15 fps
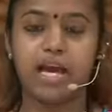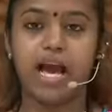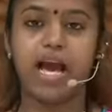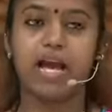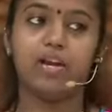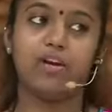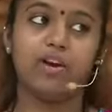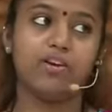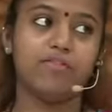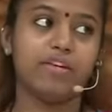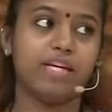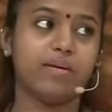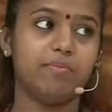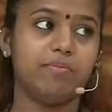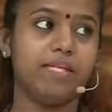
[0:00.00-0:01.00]
I had a lot of
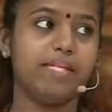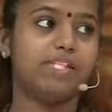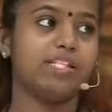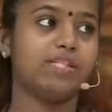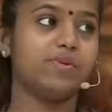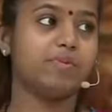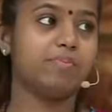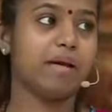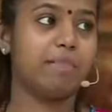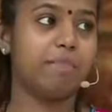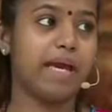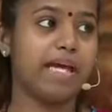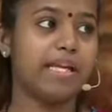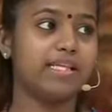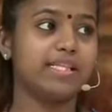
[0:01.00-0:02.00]
incompletions with my
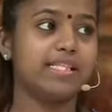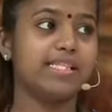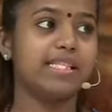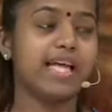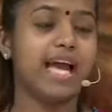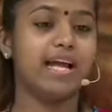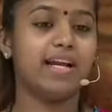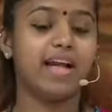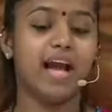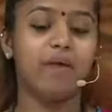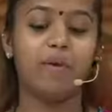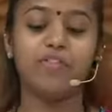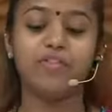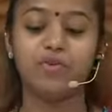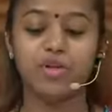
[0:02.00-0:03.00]
parents and I
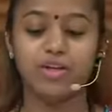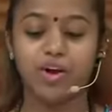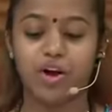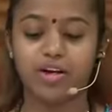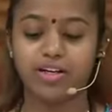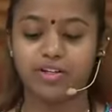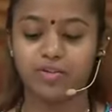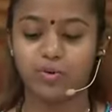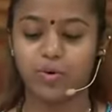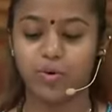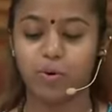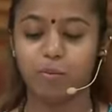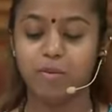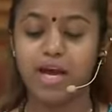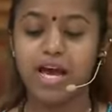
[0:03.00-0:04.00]
went through a lot at
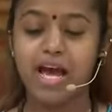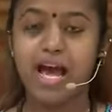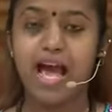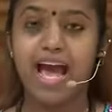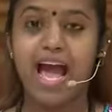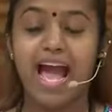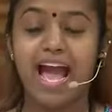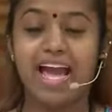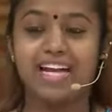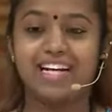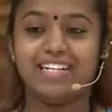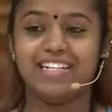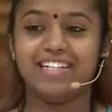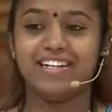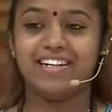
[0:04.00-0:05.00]
home.
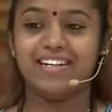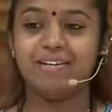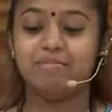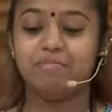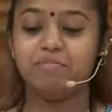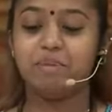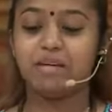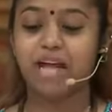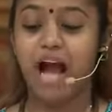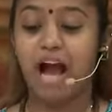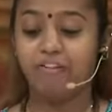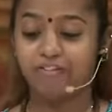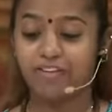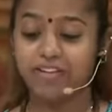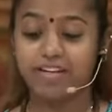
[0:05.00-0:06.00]
And but
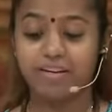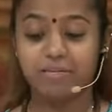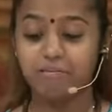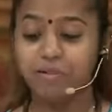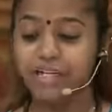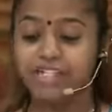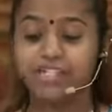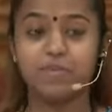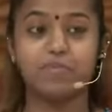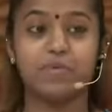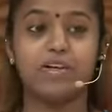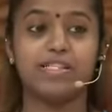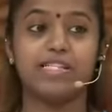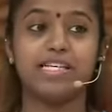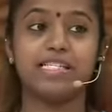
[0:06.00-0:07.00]
after the completion
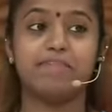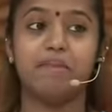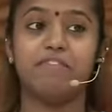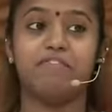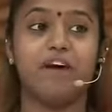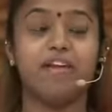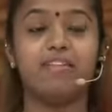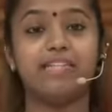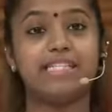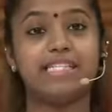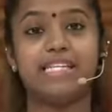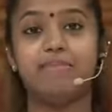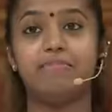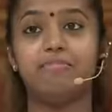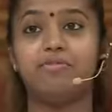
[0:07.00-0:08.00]
process, my father
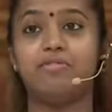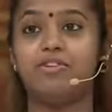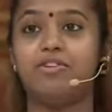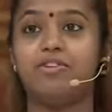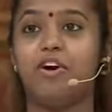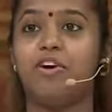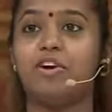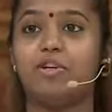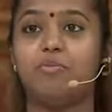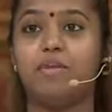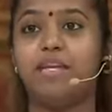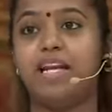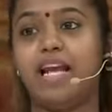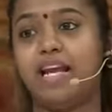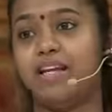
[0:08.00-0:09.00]
seemed to talk to
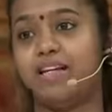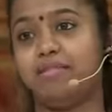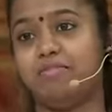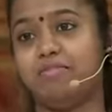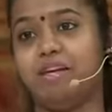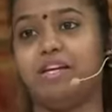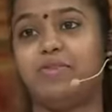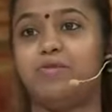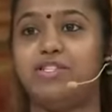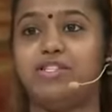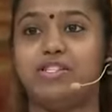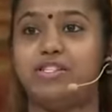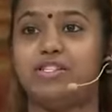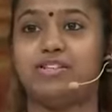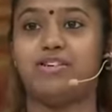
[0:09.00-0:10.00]
me like it was
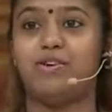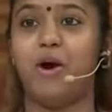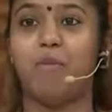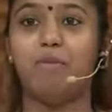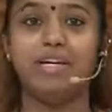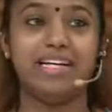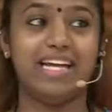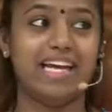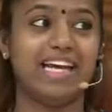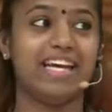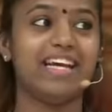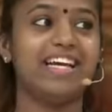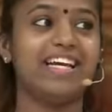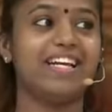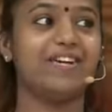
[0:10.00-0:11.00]
just a normal
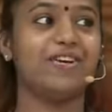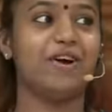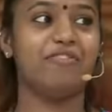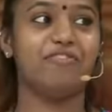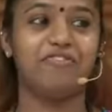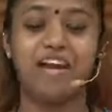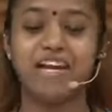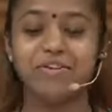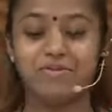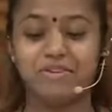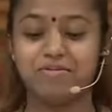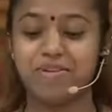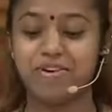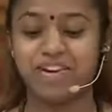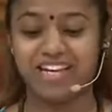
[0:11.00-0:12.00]
day. He did not fight
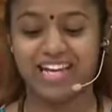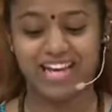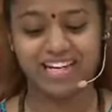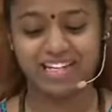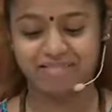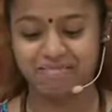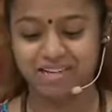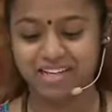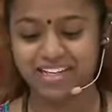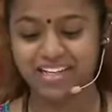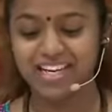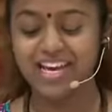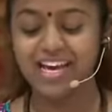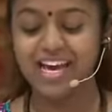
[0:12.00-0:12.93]
with me or yell at me.